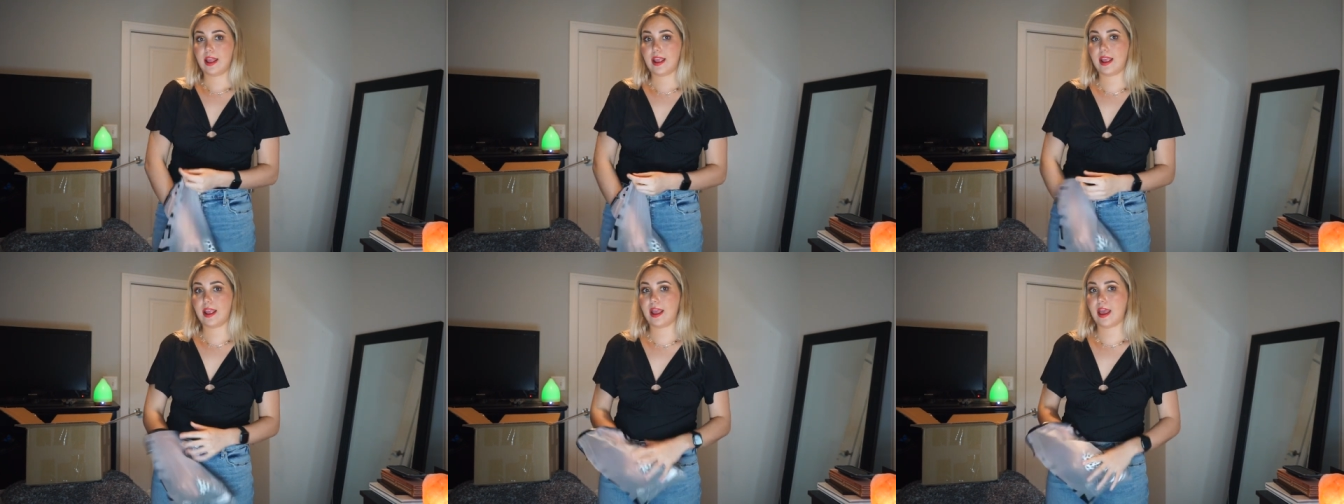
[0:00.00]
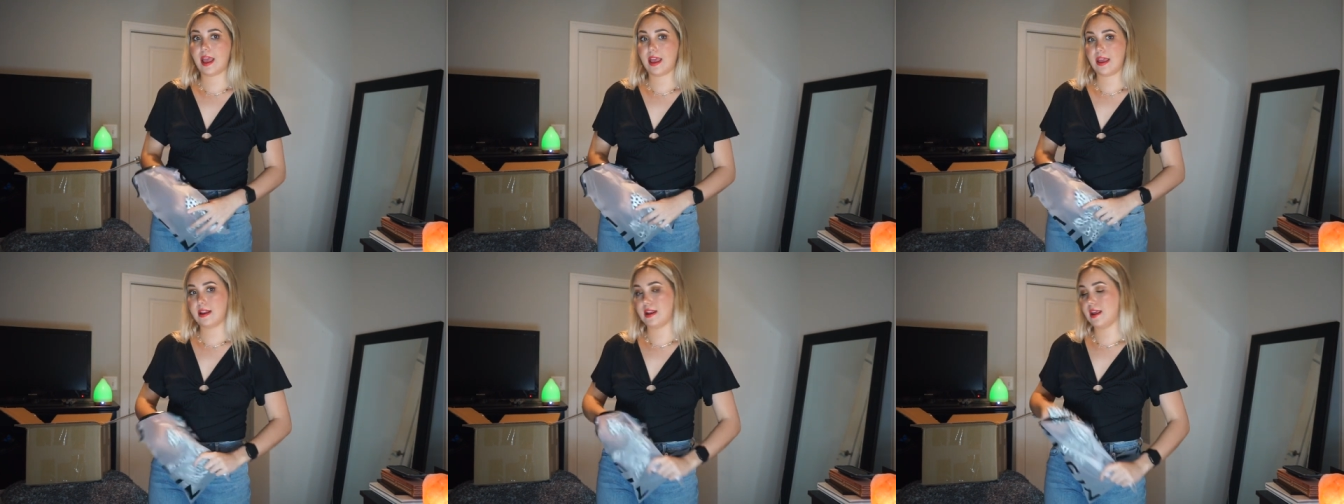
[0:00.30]

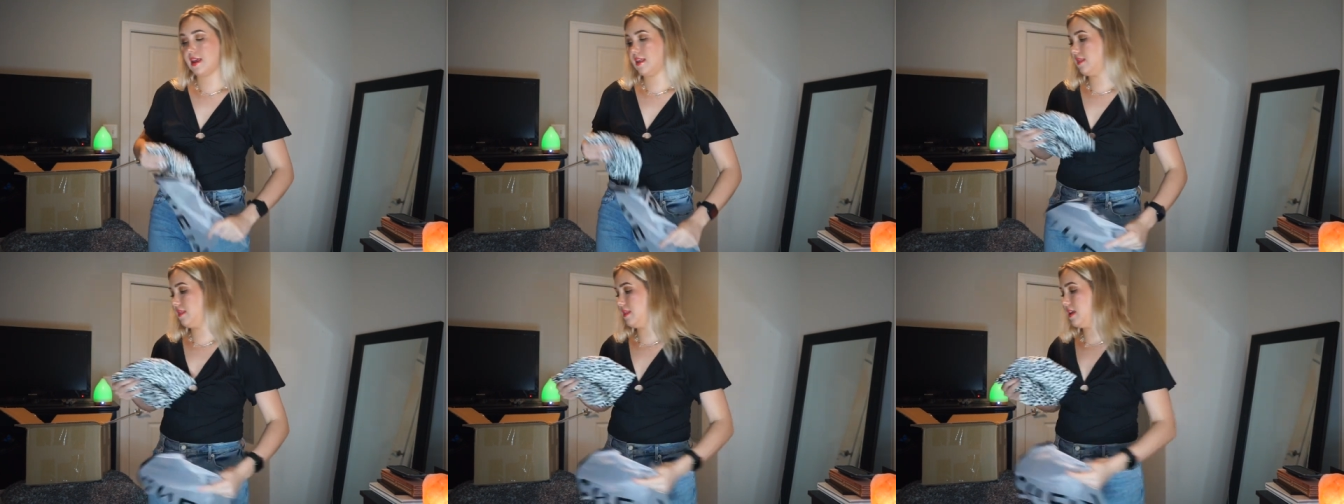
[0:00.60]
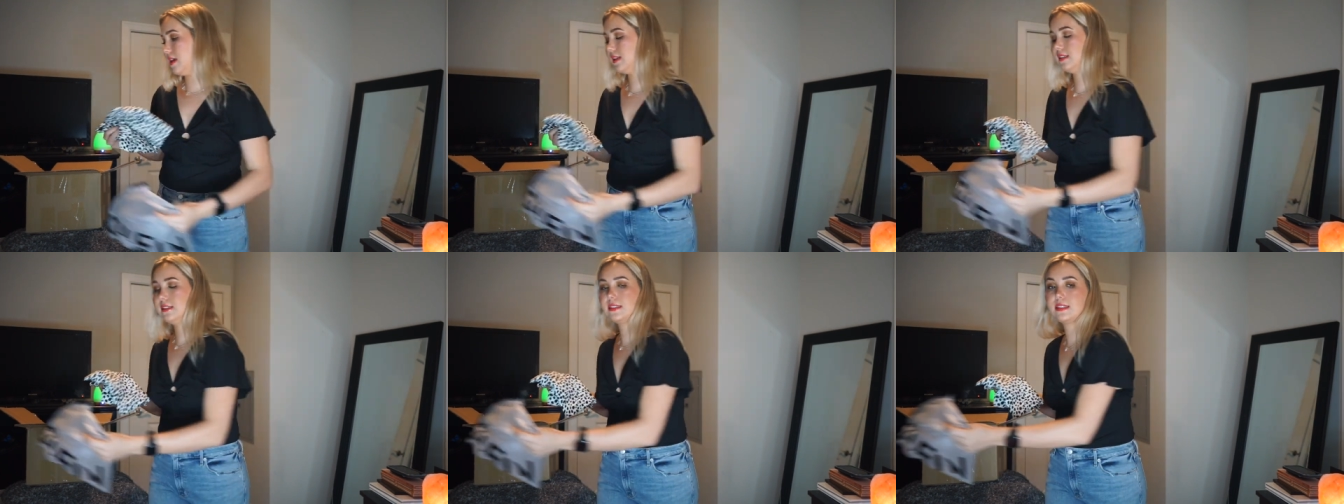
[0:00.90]
and
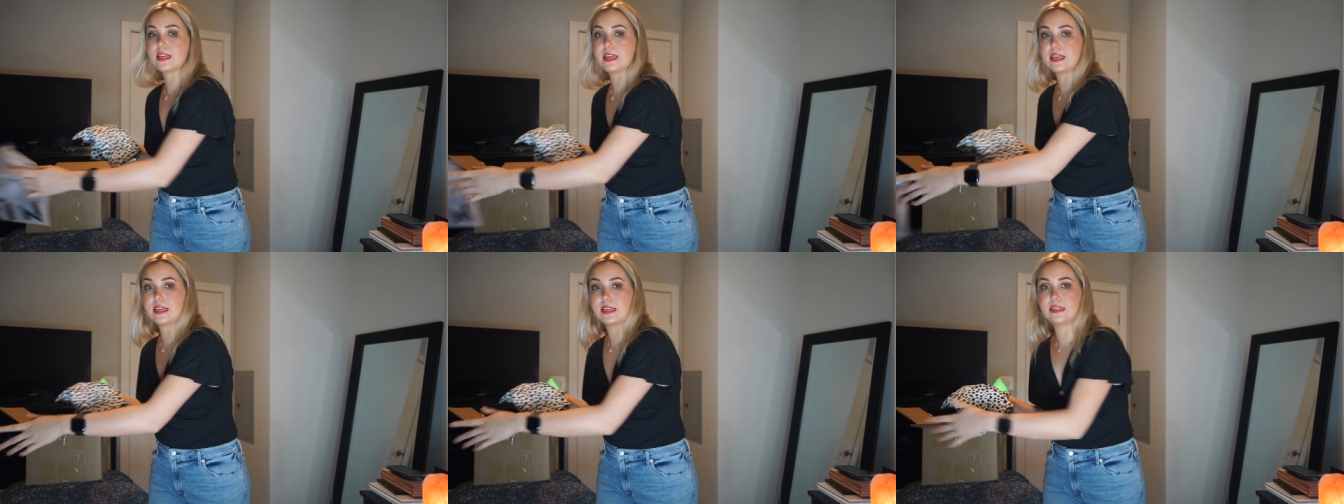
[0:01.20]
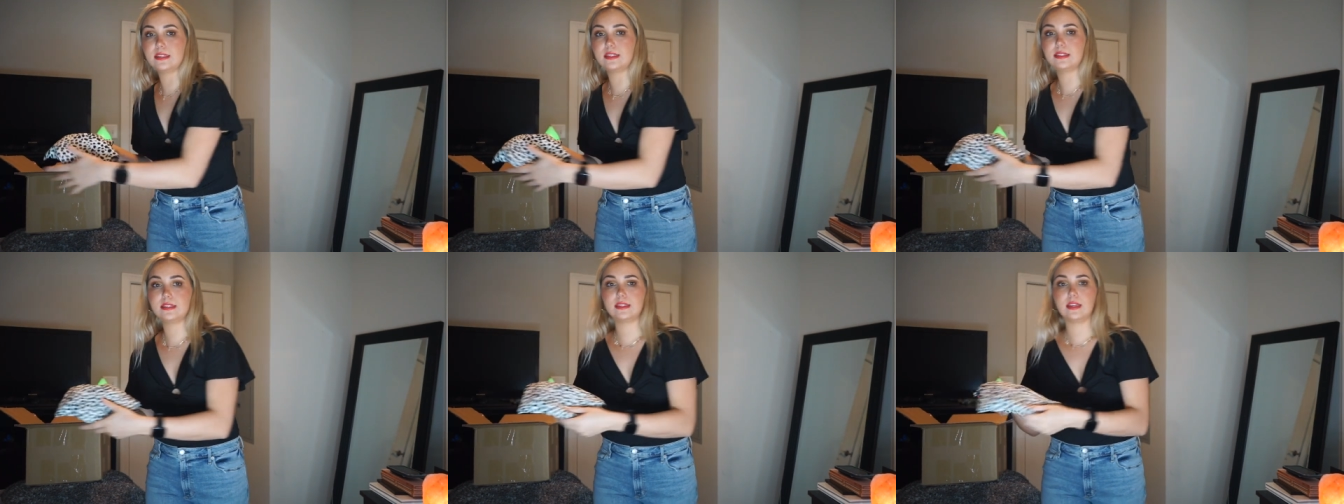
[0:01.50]
this
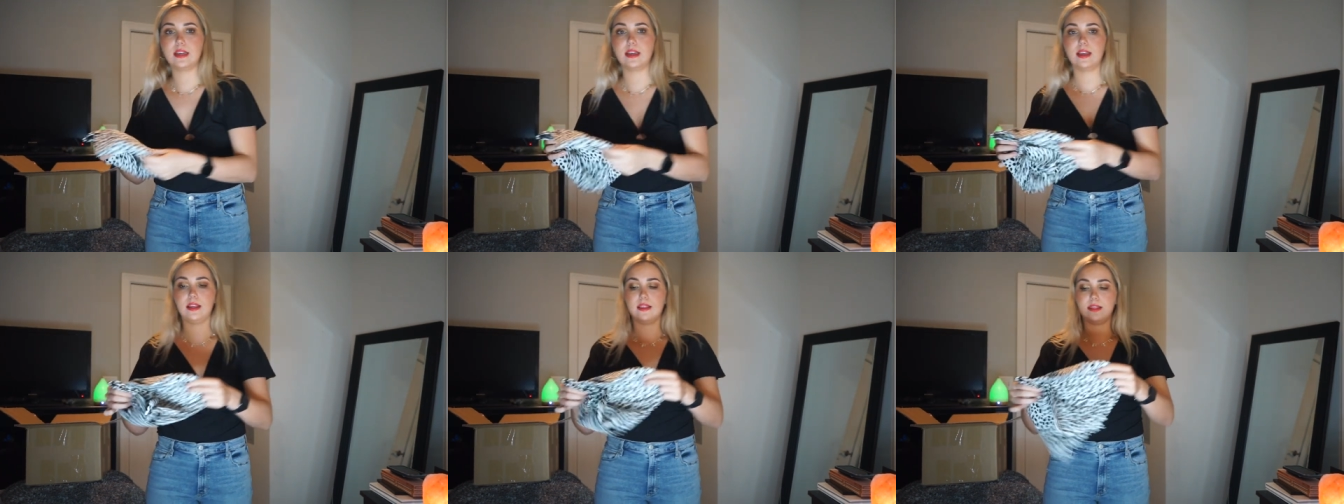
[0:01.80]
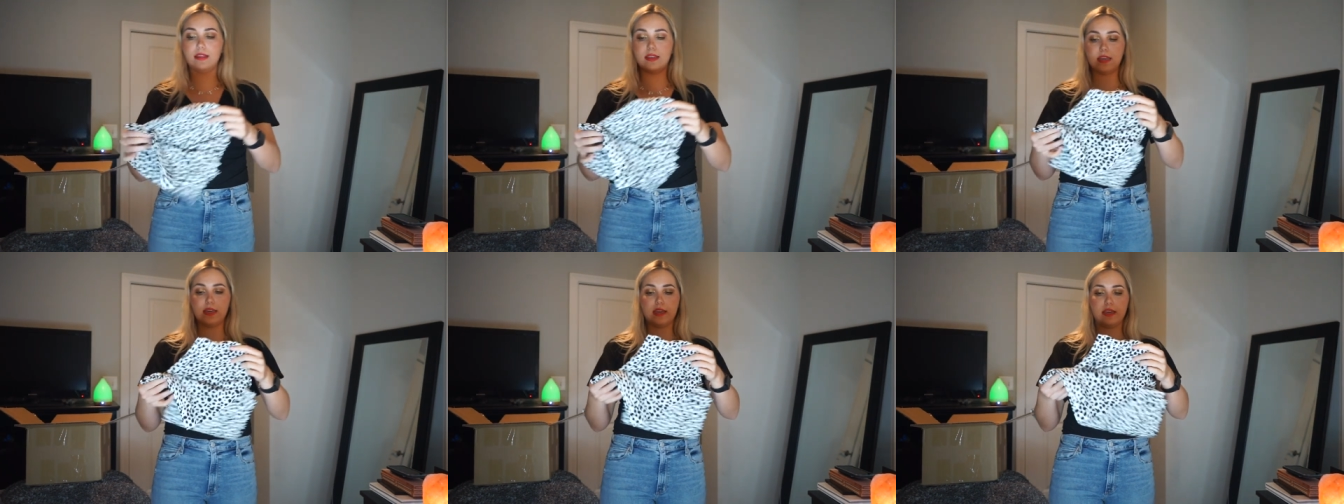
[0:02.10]
is
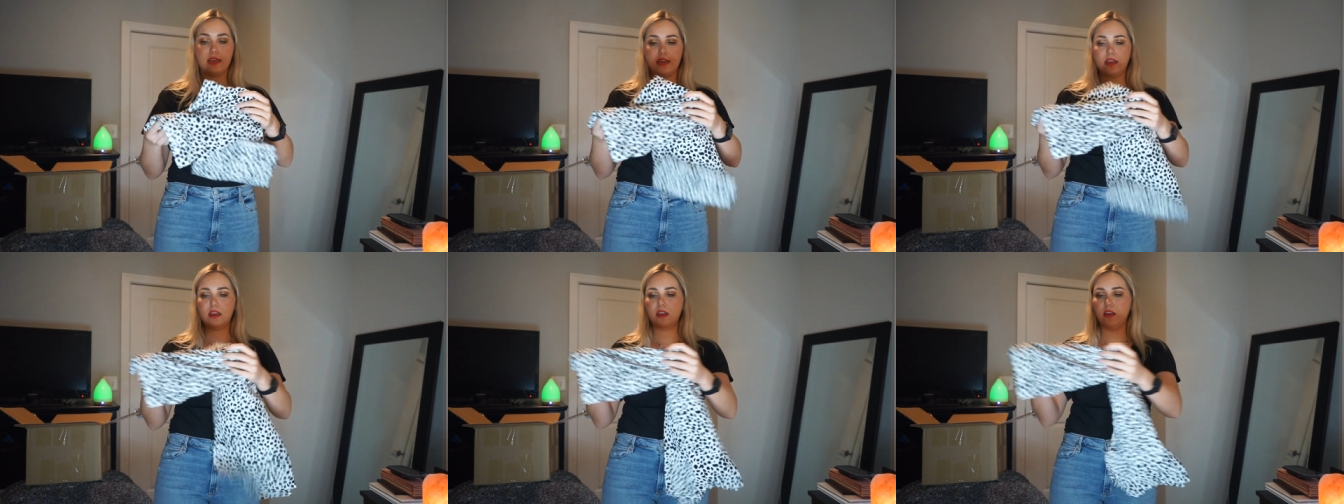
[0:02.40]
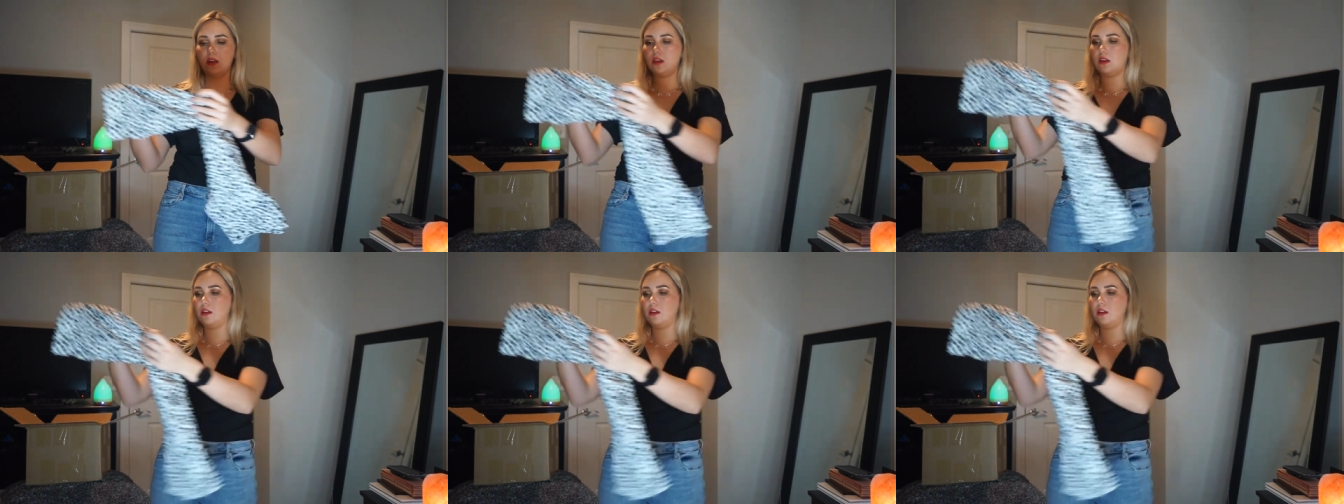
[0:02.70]
the